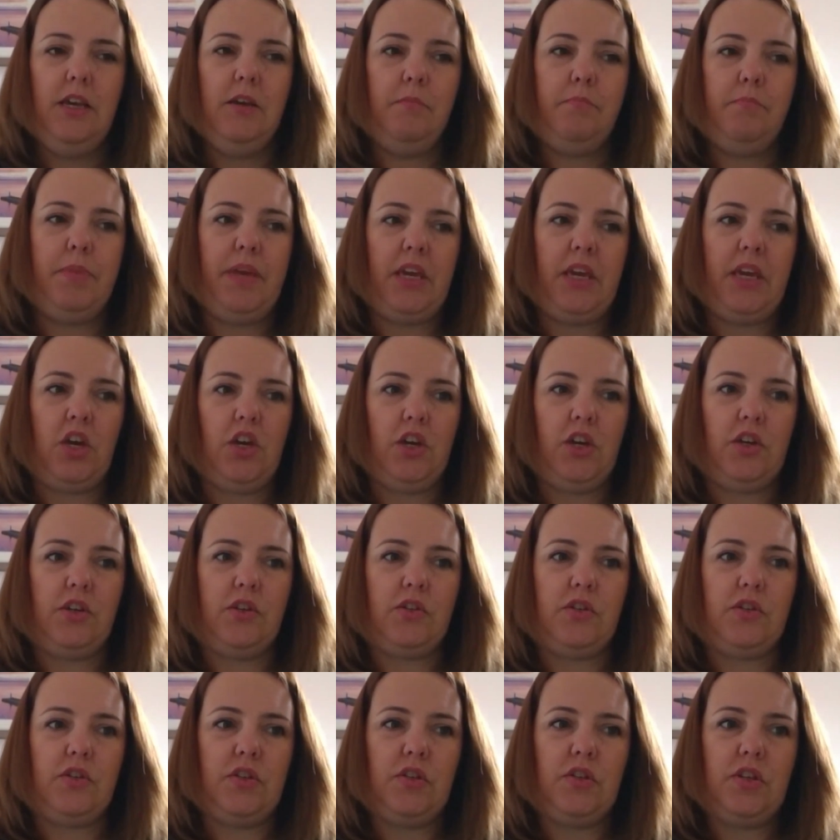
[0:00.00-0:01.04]
Because
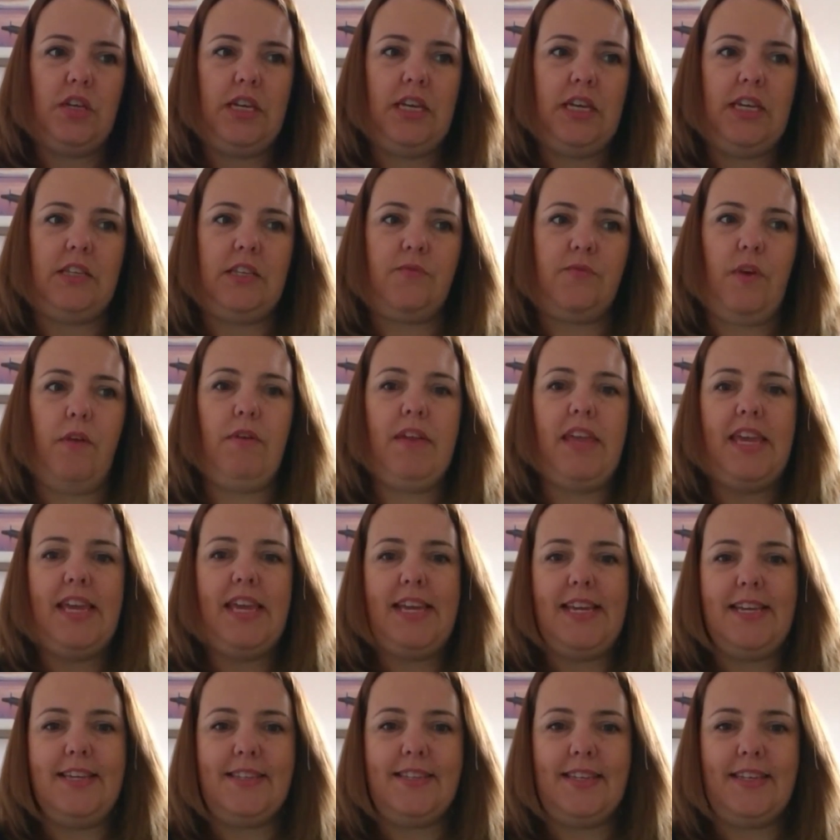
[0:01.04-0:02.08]
it's very
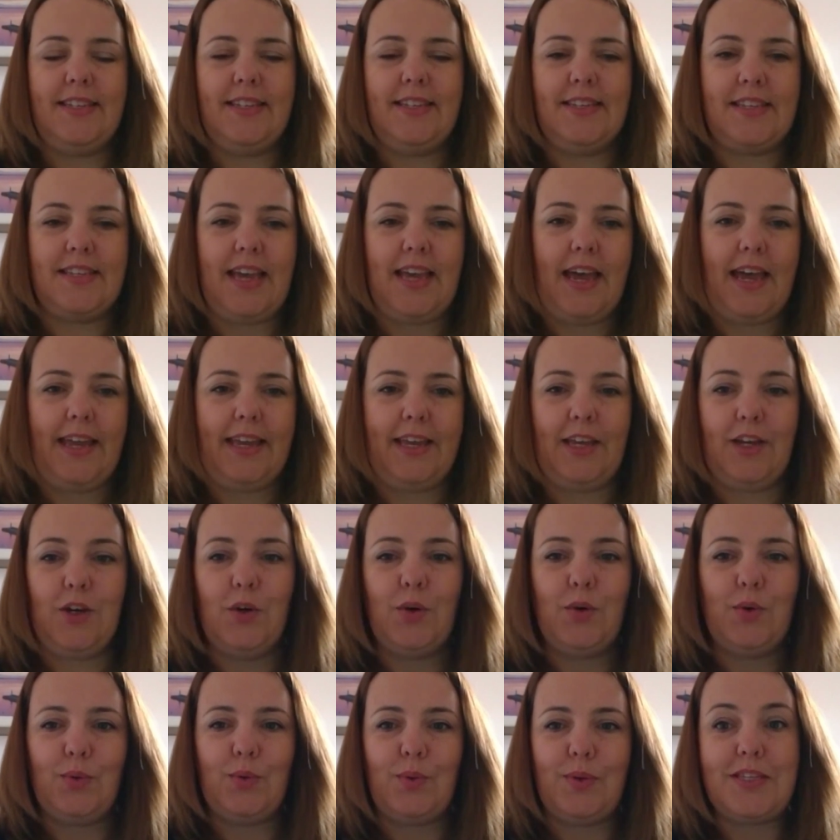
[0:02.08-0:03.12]
easy to say,
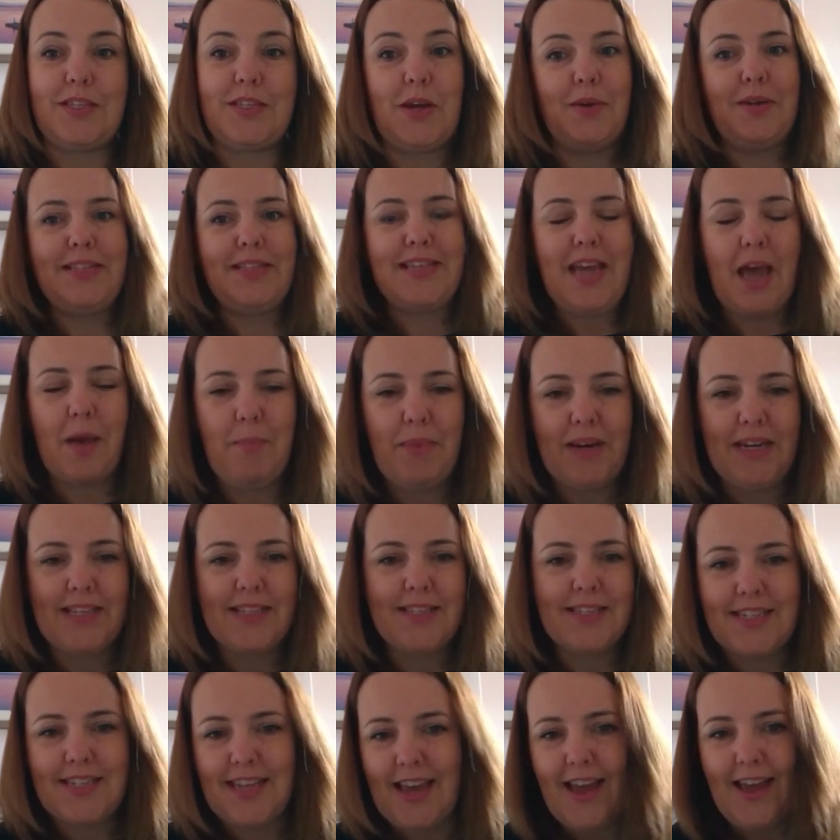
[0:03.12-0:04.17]
oh, it's only 10 minutes a
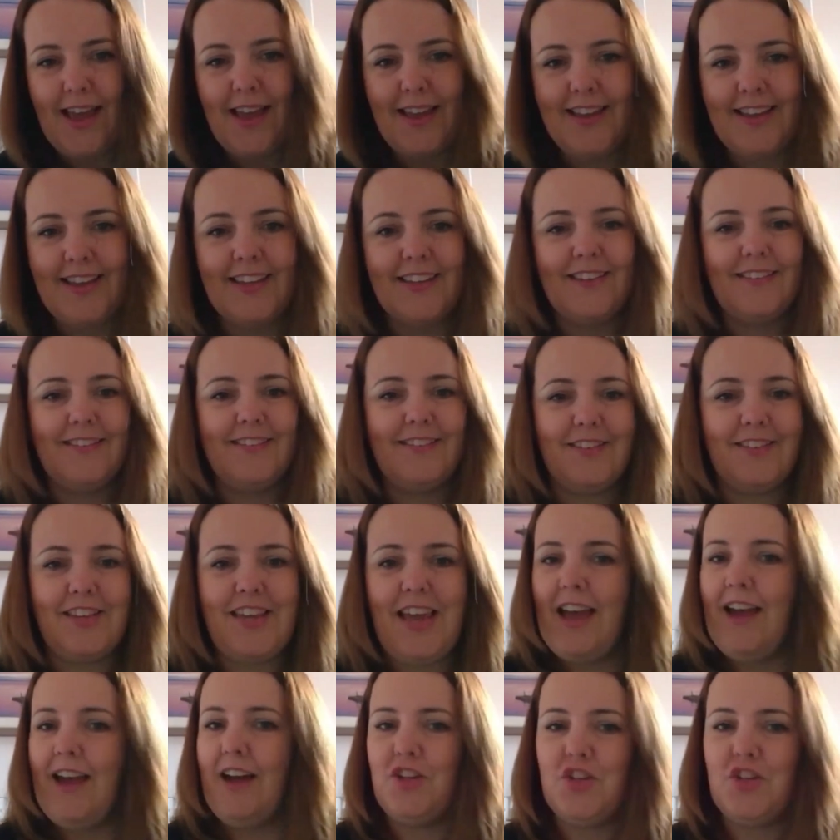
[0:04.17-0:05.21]
day, and
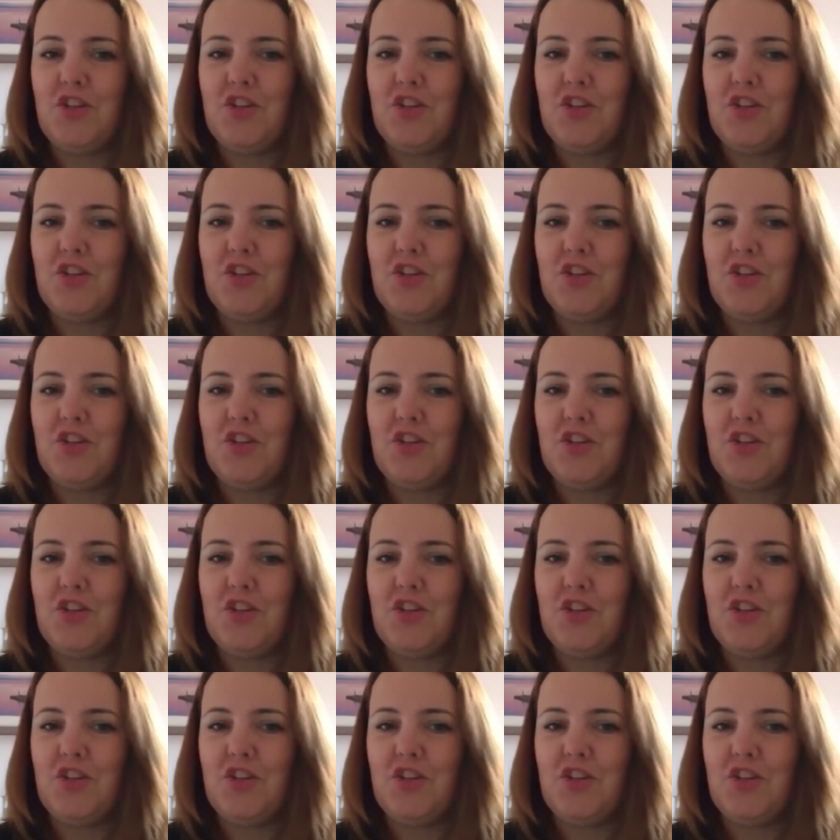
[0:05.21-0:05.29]
I